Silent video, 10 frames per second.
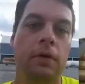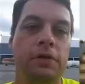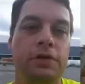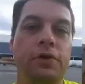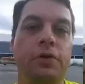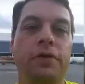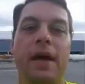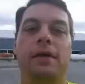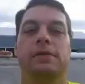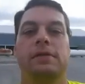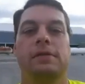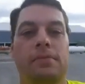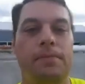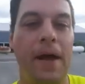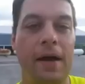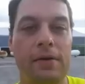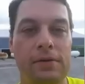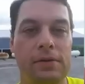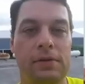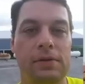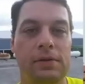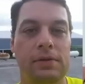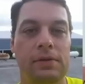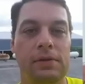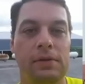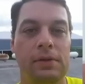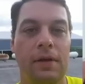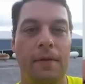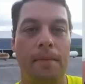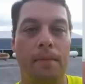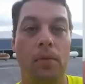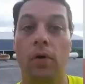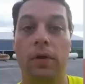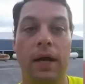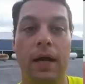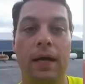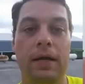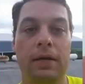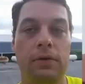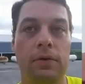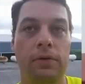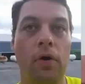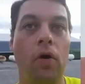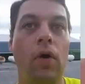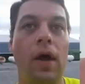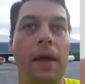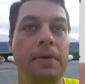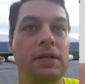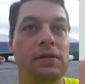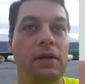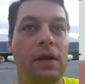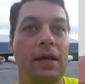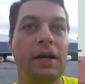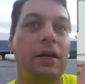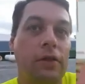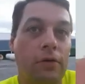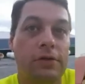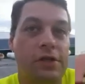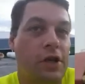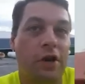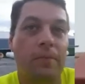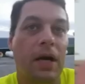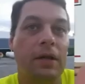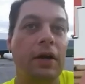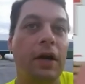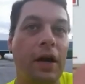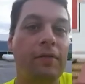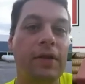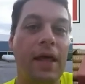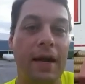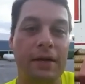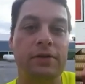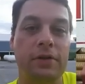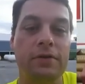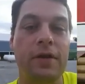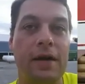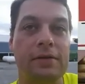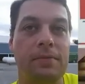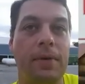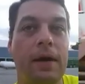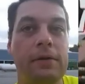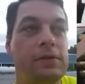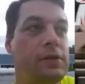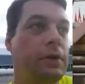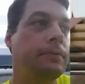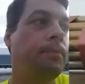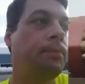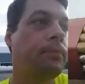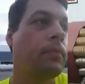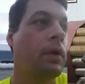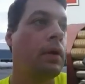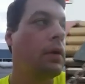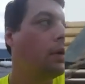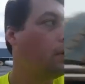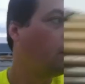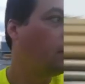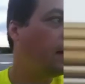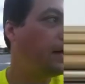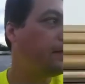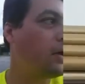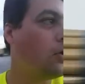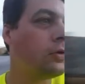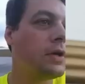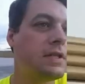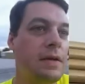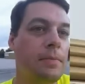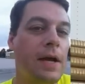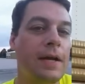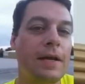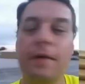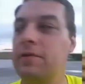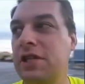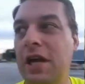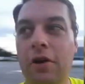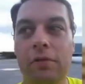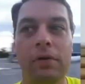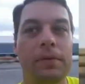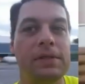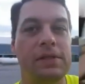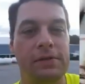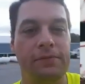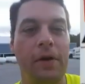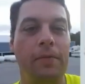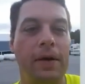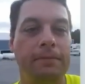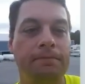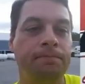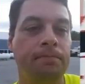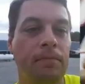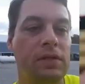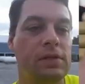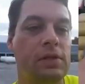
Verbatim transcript: 2,000 pounds more that I need to throw a piece of, I need to throw securement on there to cover that extra 2,000 pounds. So, and the only timber I didn't have a chain over was this front one. So